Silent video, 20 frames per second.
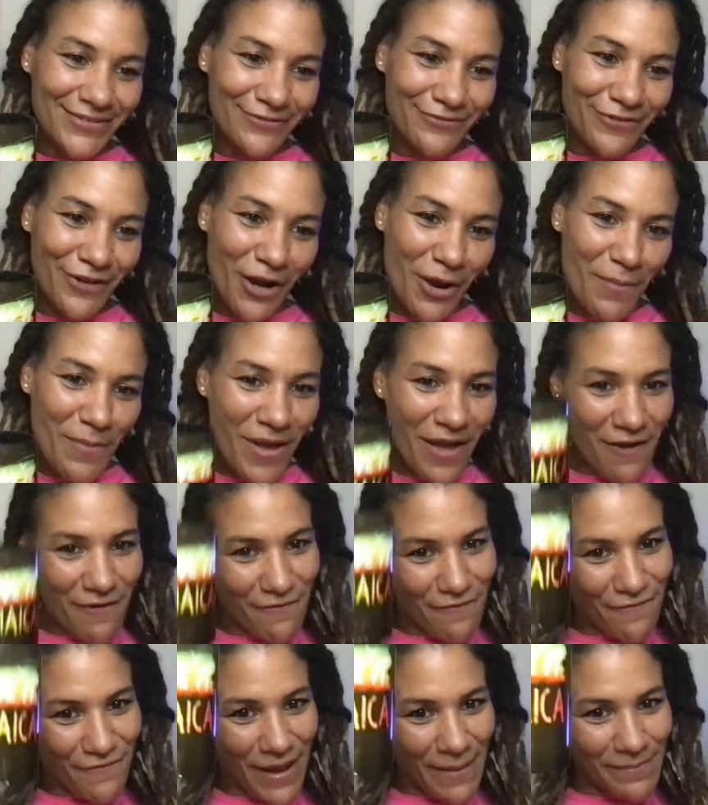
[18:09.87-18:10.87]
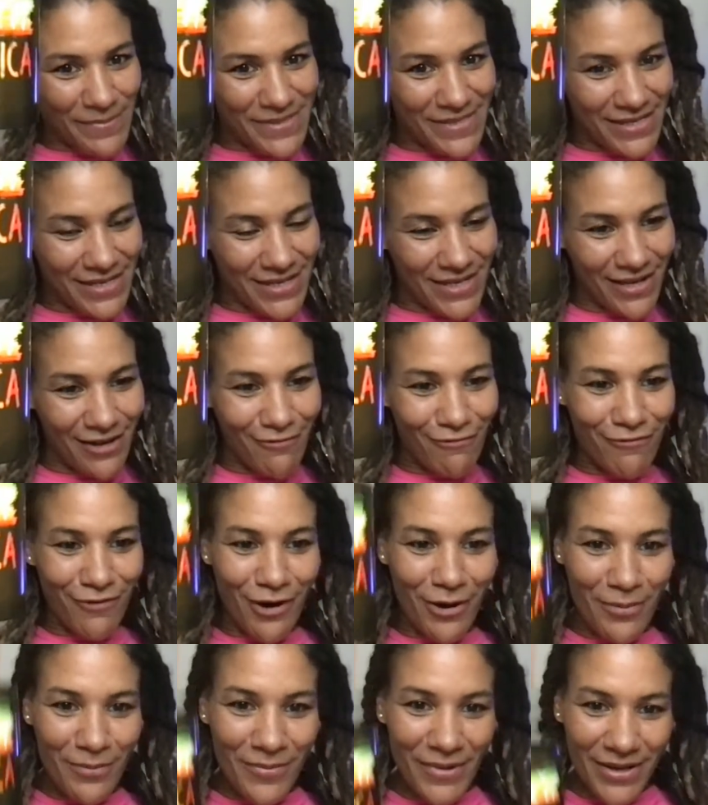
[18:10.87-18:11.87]
From Fapsy
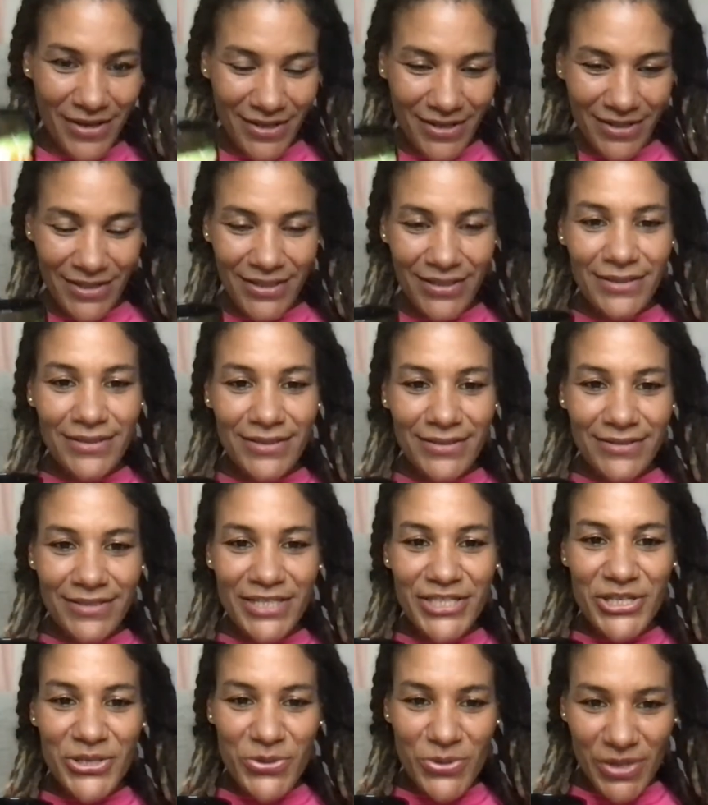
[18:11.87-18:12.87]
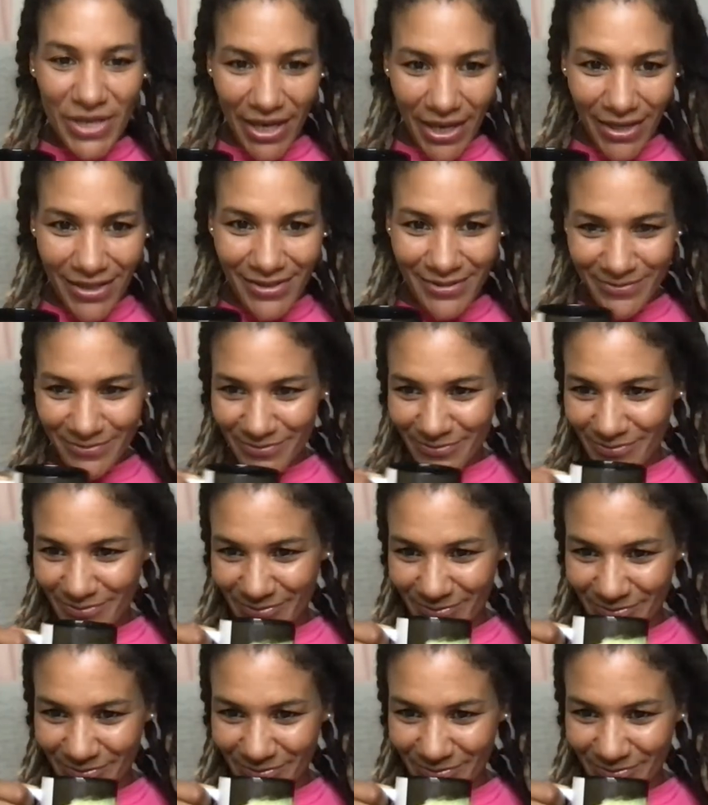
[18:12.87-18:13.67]
from the UK.